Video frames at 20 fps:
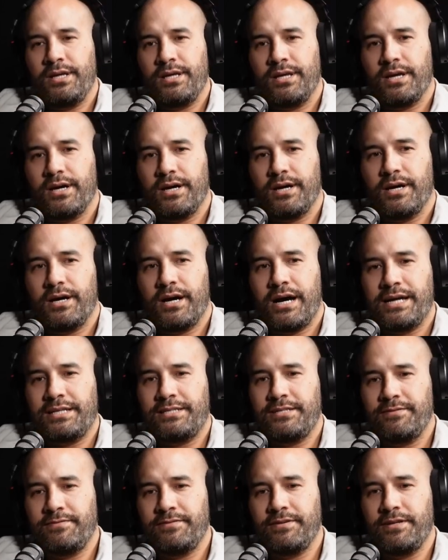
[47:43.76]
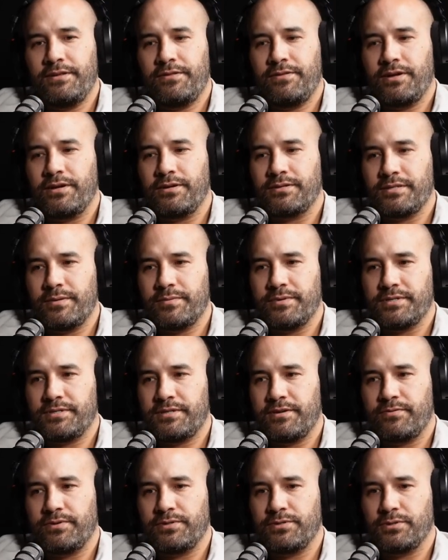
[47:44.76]
Yeah, I definitely think some of the
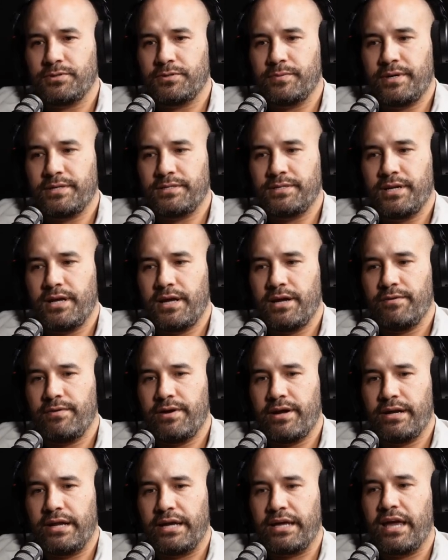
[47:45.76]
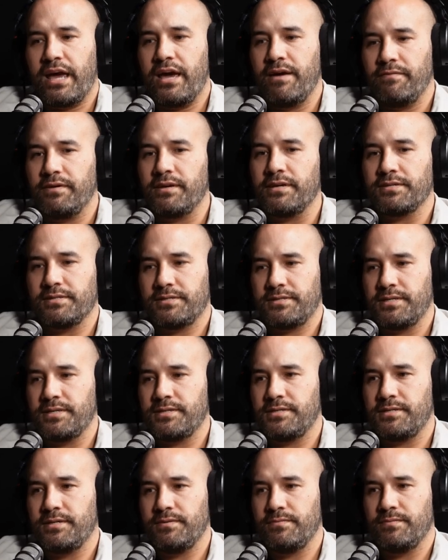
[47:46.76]
stuff we talked about today around like having a
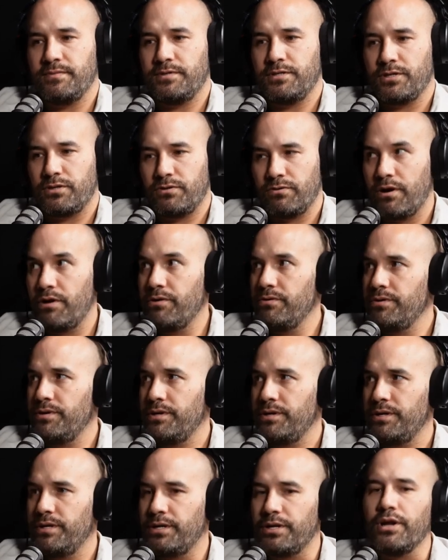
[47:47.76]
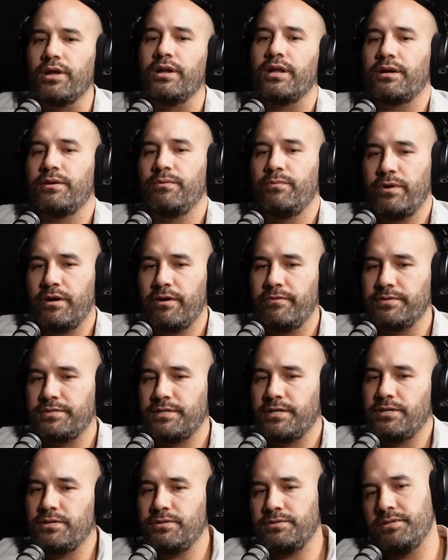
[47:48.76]
system to grow, you mm. know, like we're
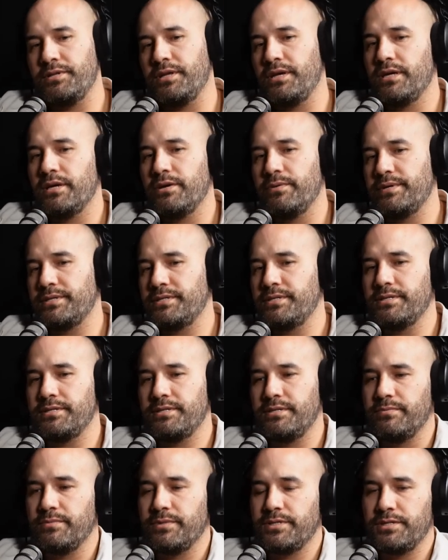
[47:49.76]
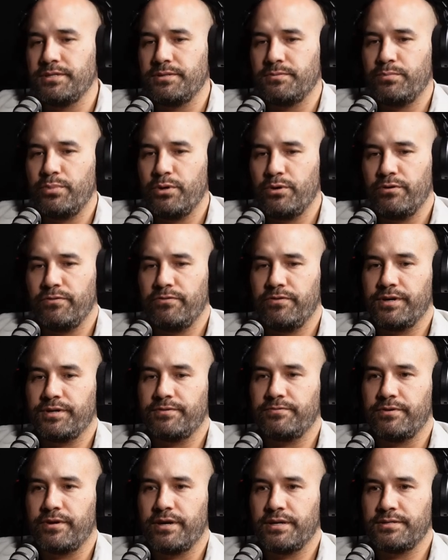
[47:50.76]
obviously using the EOS system, which is
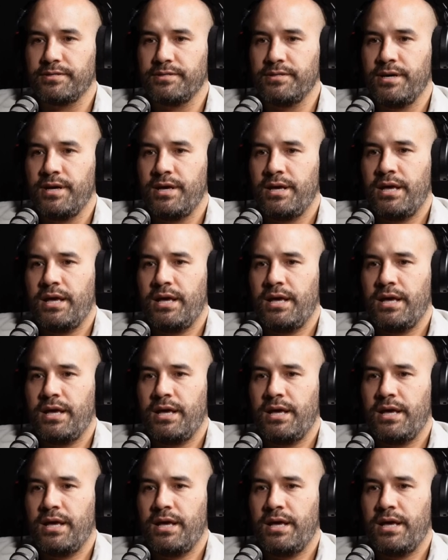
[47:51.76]
perfect for us